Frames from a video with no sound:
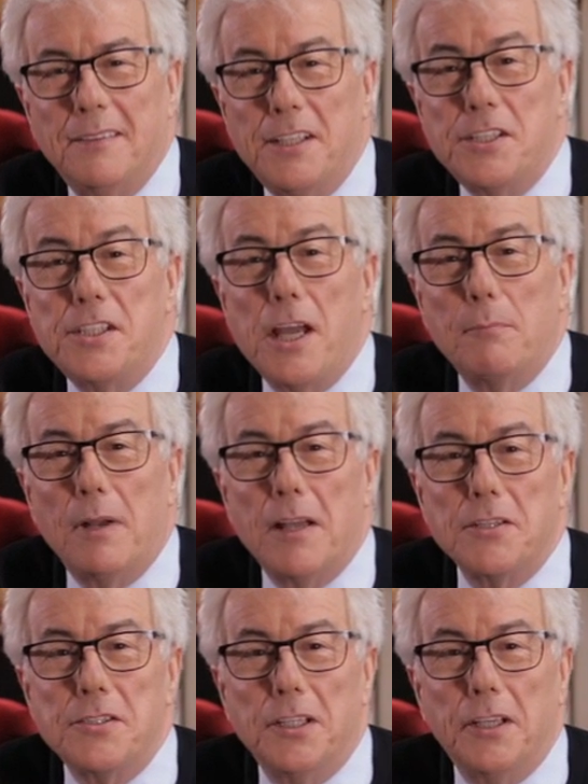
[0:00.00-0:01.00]
This time
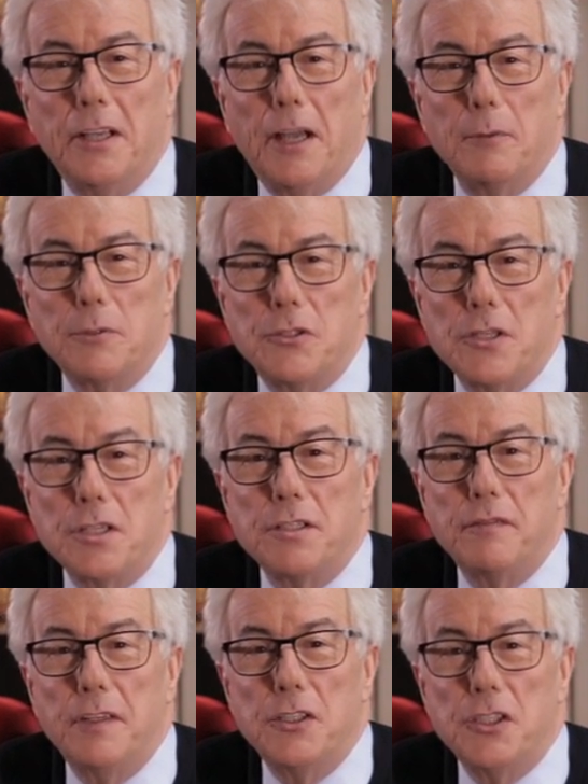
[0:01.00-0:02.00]
last year, I was
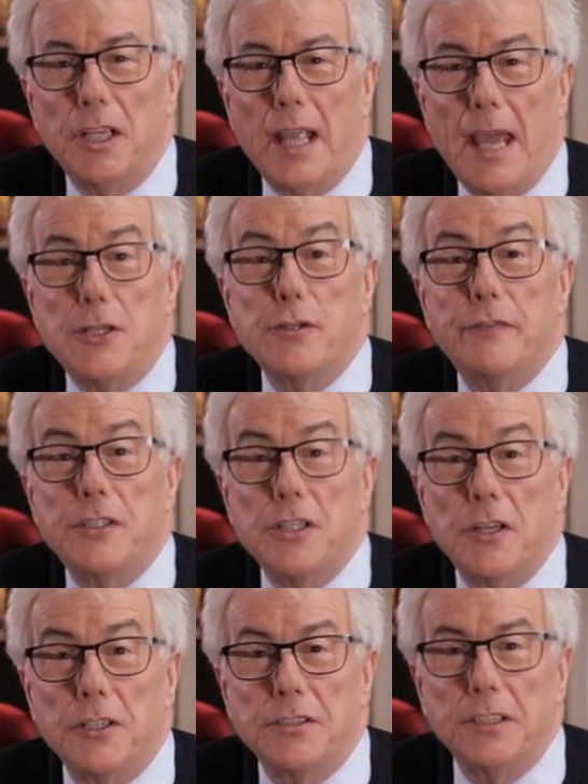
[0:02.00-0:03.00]
just finishing Edge of
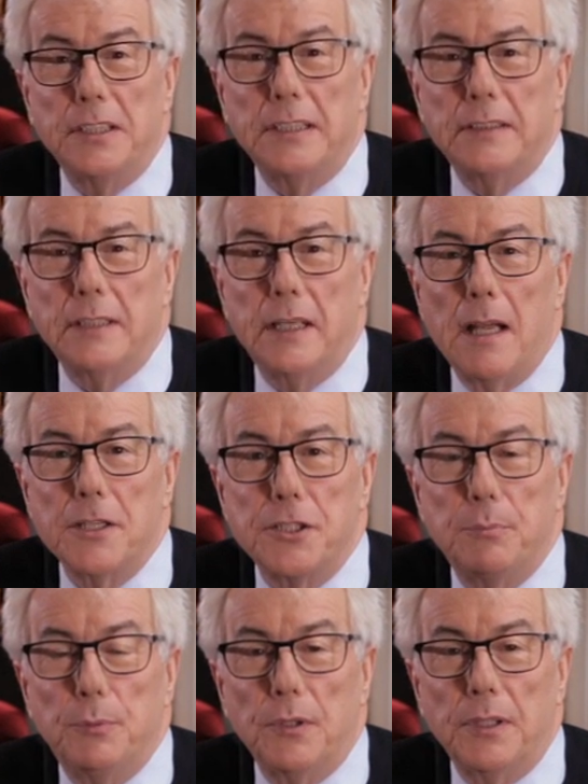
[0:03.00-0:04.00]
Eternity, the
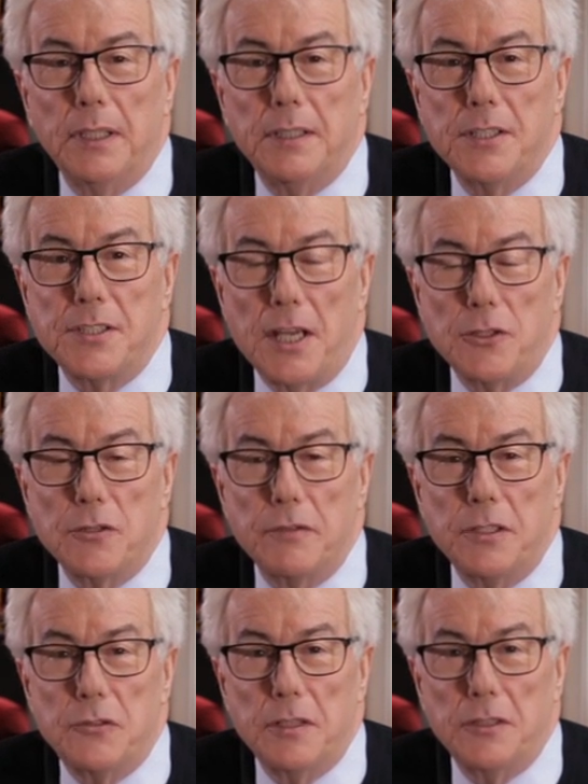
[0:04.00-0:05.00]
last book in the
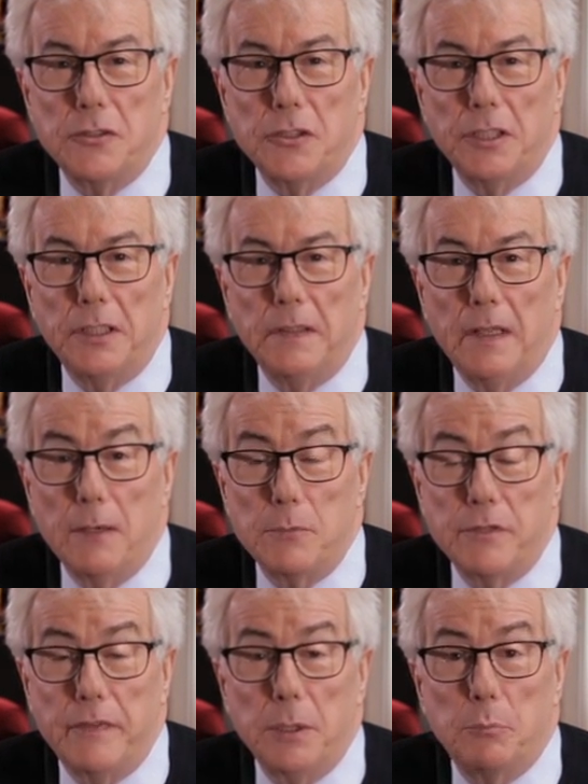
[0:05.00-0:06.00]
Century trilogy. I
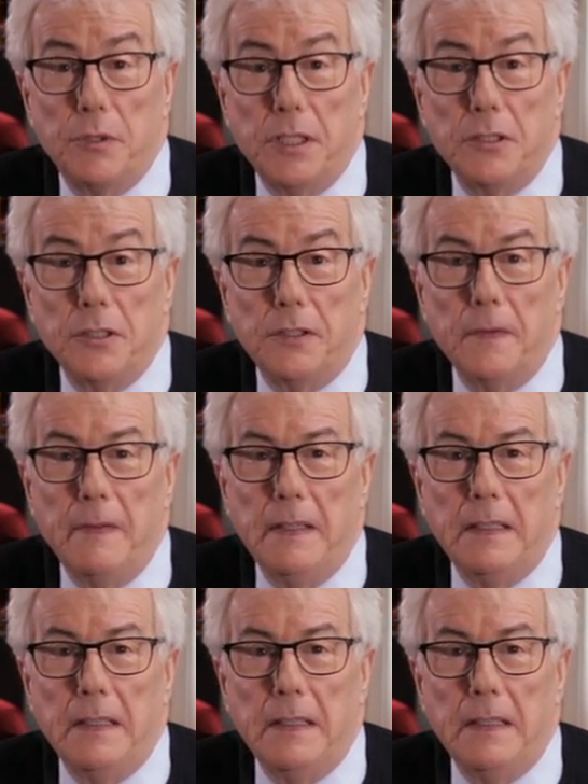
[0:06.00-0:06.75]
was feeling pretty good.